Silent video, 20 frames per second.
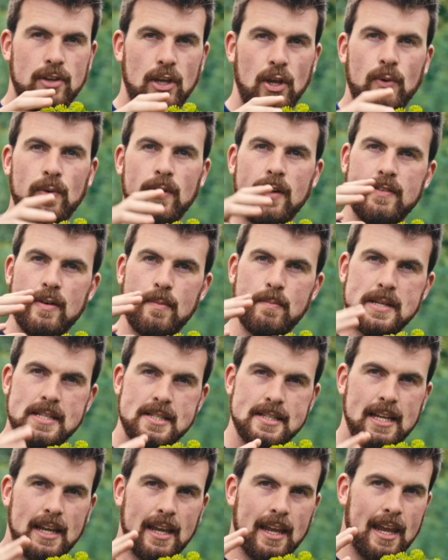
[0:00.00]
view of a
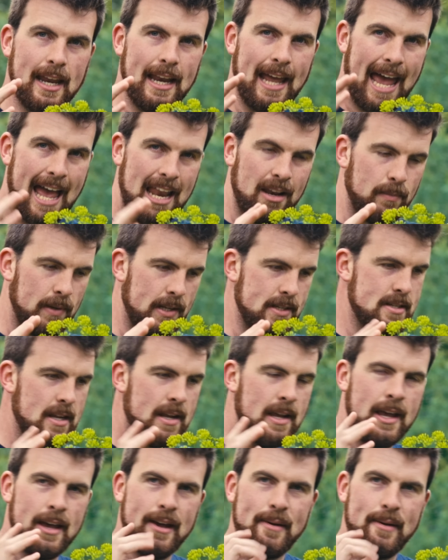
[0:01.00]
particular element,